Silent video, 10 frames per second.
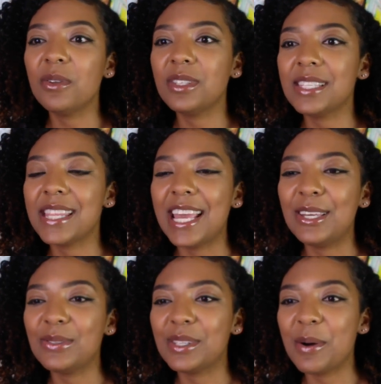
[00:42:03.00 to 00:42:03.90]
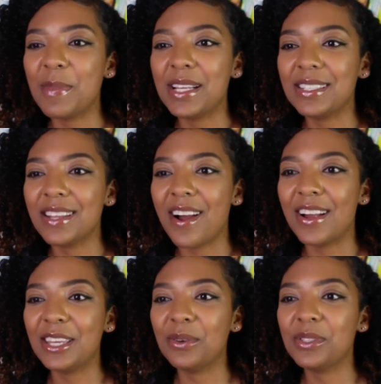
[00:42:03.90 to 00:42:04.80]
Thank you so much,
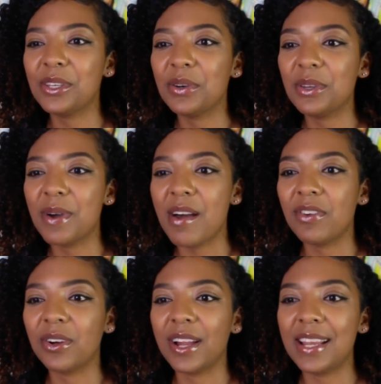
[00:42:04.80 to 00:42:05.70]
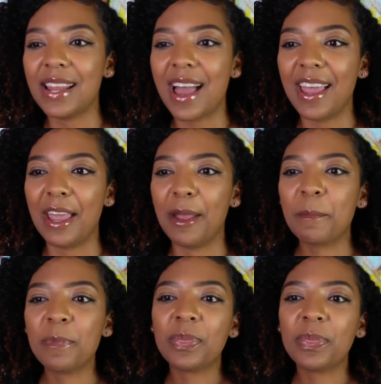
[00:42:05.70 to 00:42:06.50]
Starry. You too. You have a great night.